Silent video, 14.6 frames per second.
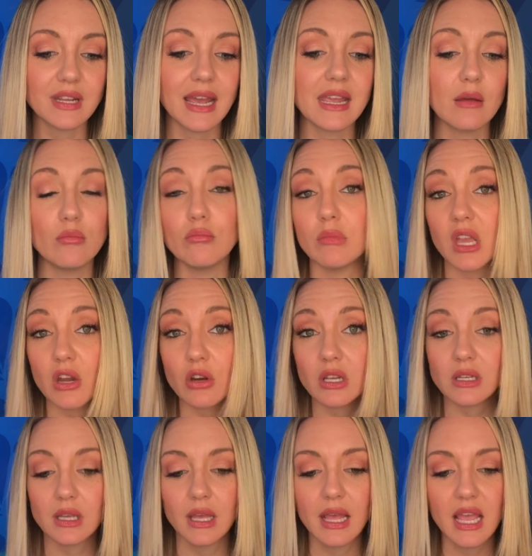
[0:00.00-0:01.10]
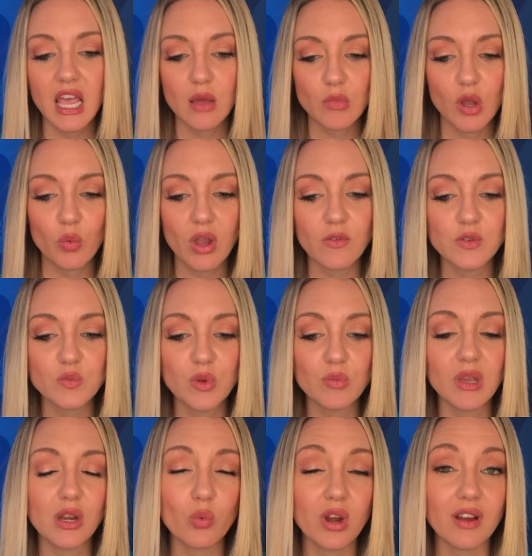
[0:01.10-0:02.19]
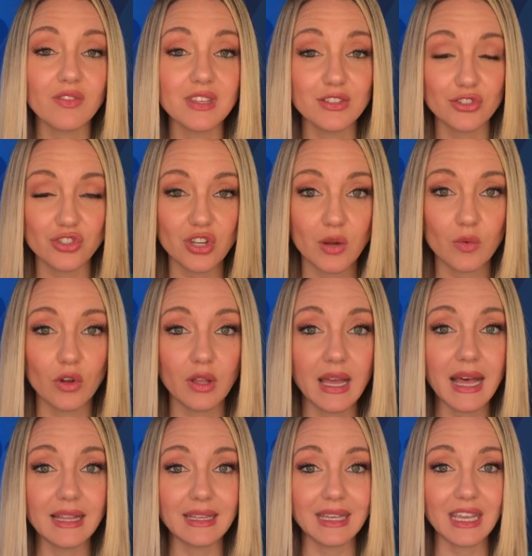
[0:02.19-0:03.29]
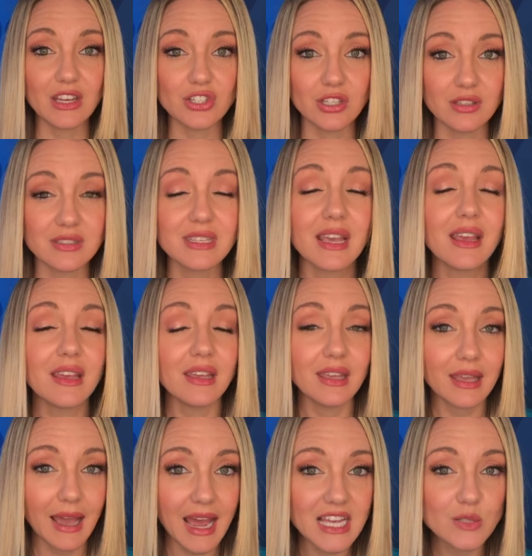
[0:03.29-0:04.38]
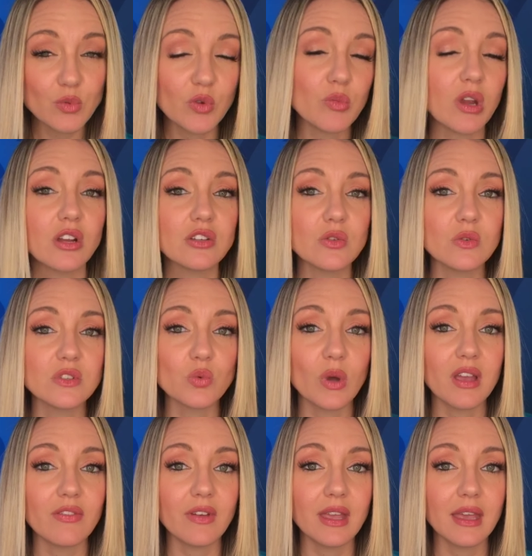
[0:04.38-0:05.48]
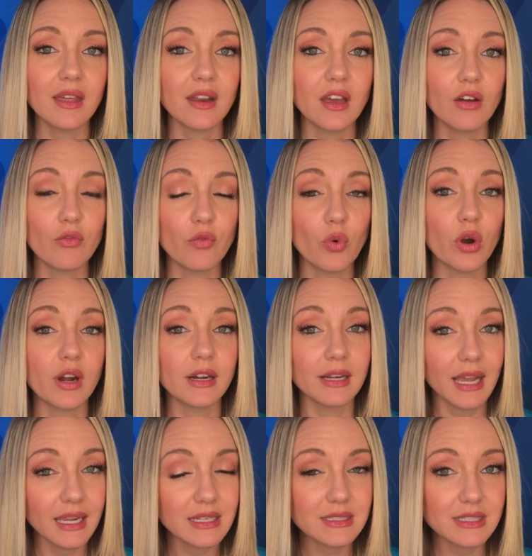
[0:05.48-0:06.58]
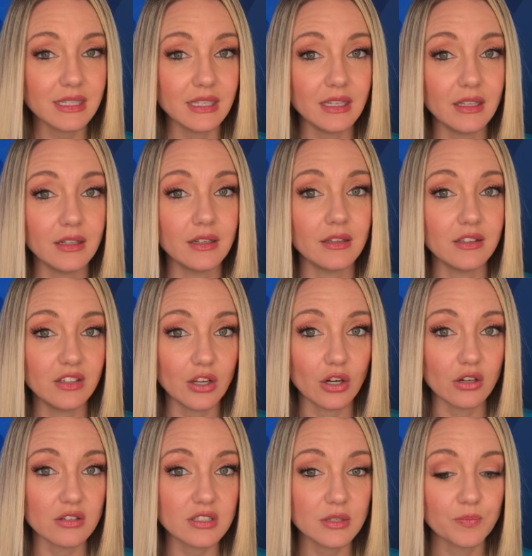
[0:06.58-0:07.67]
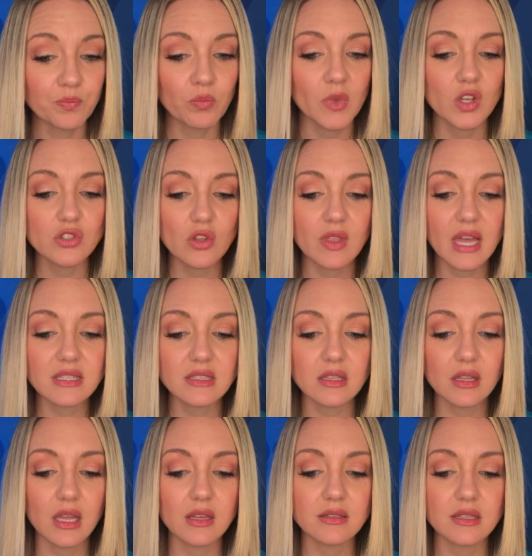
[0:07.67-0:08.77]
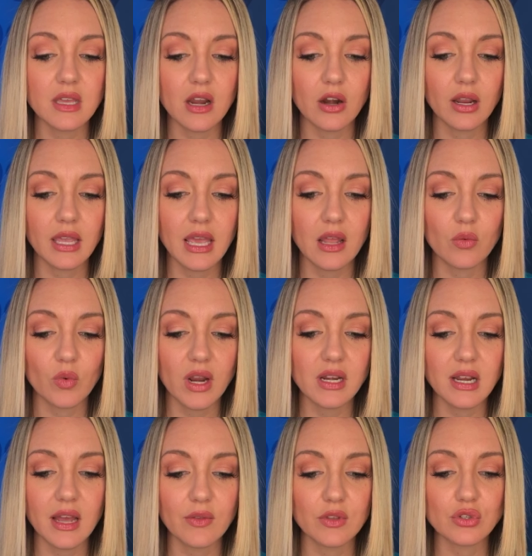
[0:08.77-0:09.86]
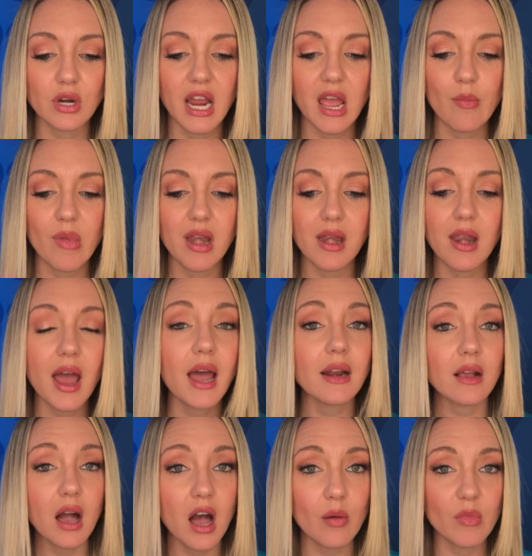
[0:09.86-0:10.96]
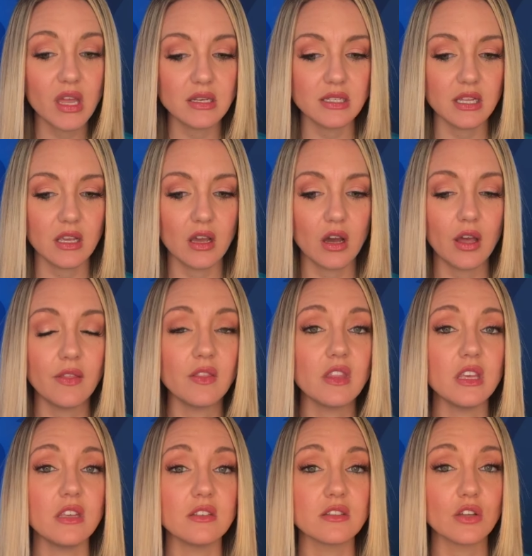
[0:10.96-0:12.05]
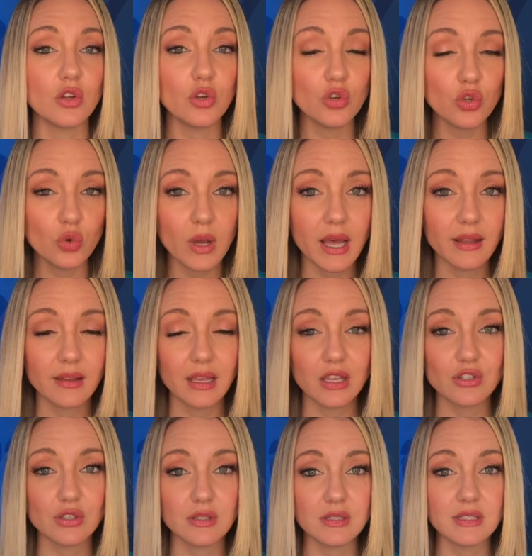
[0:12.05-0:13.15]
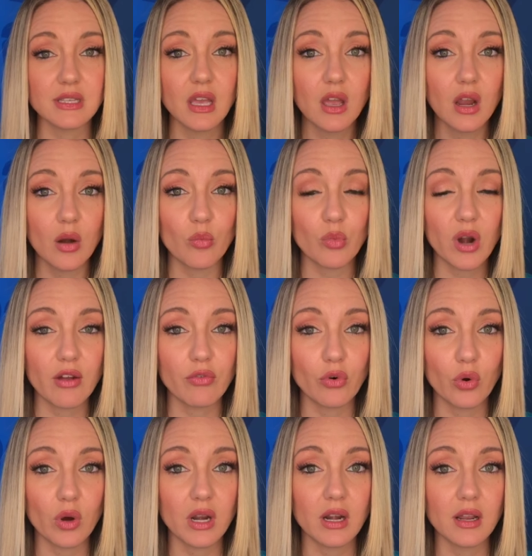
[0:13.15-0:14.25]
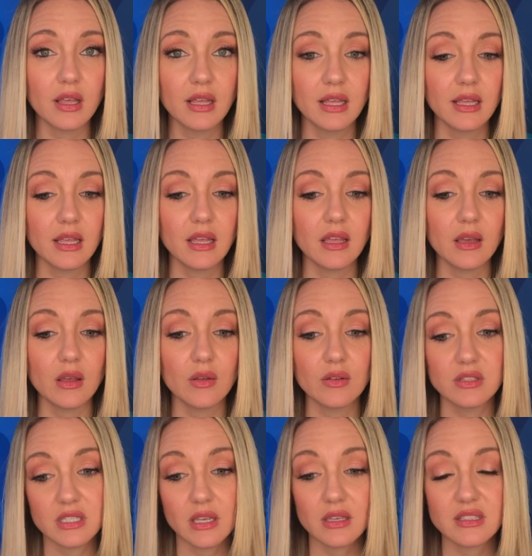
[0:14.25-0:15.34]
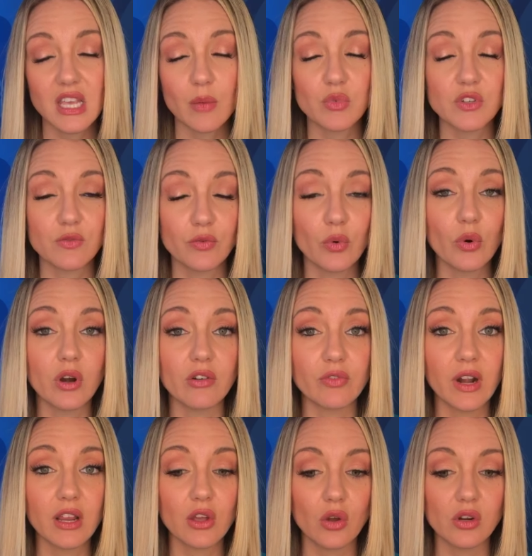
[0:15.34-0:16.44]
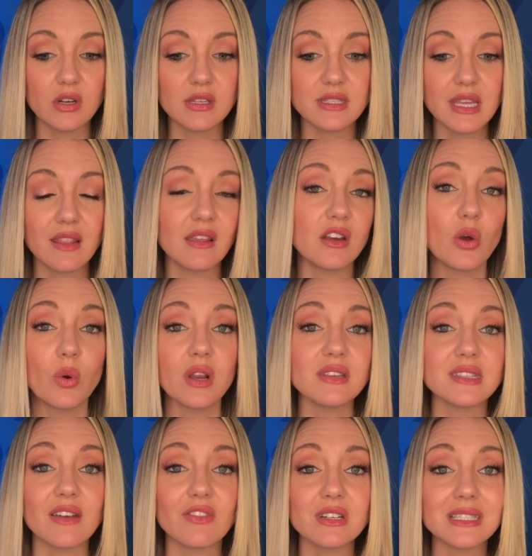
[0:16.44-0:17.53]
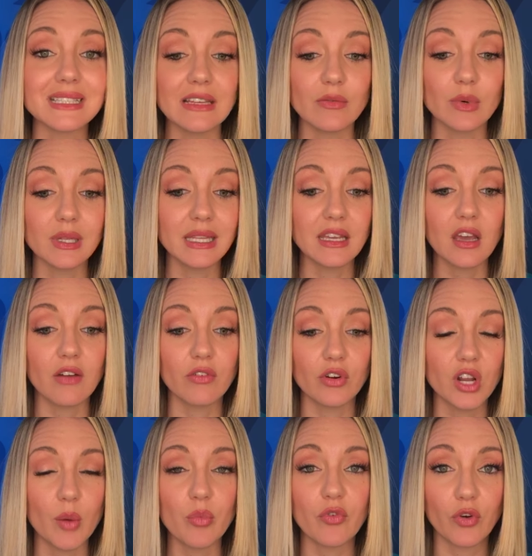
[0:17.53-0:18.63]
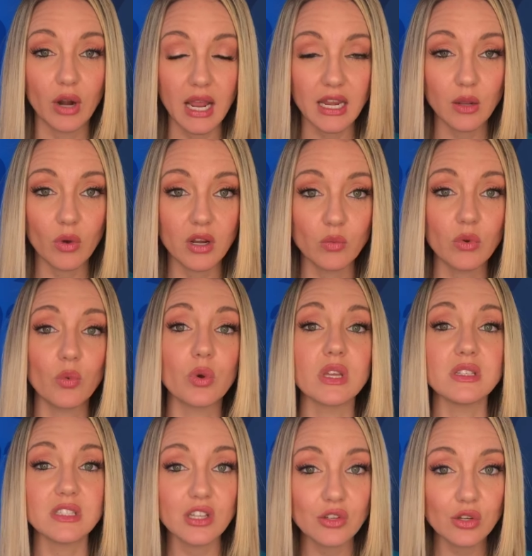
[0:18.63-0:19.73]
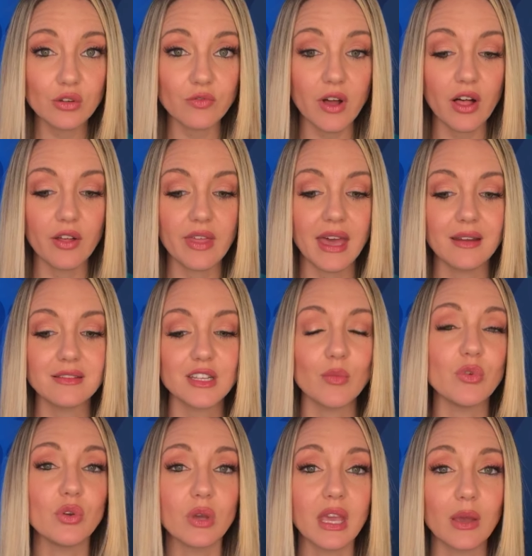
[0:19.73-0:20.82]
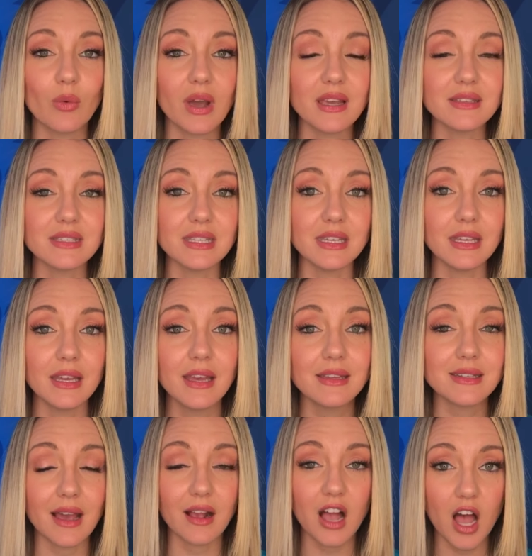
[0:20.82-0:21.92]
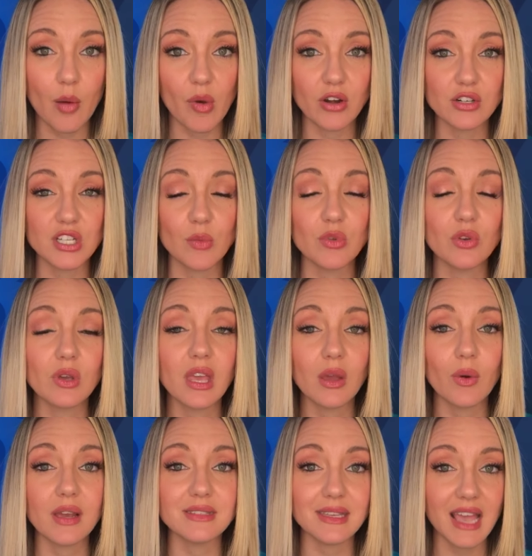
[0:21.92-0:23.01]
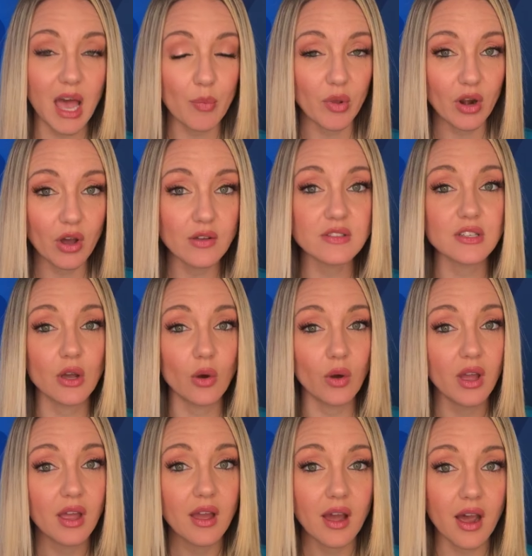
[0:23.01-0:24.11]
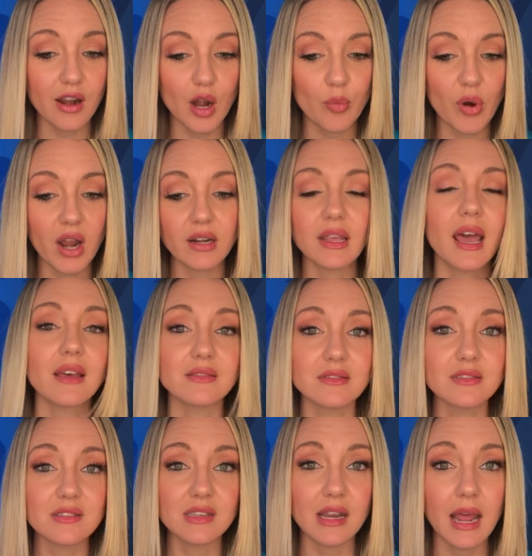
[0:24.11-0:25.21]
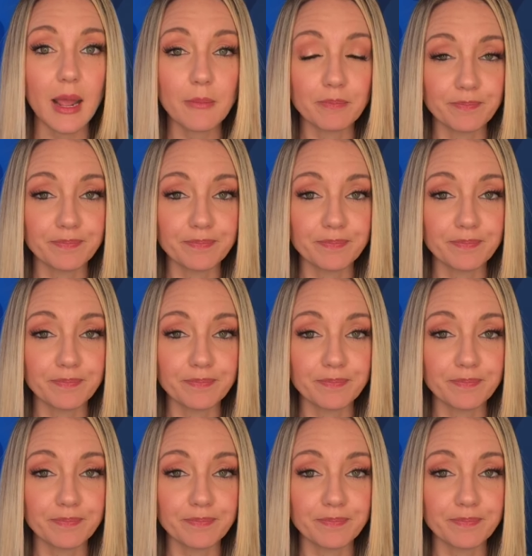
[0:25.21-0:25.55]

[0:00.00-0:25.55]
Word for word: I am married, and my wife has been made aware of these general allegations. He has been been married to his wife Anna for 19 years. So that's the latest there. Again, right now, the tribe not commenting on these new allegations brought forward, to, except for Francona to say that no one has ever deliberately covered up for anyone. We will continue to follow that on WKYC.com, our WKYC app, and also on our broadcasts today.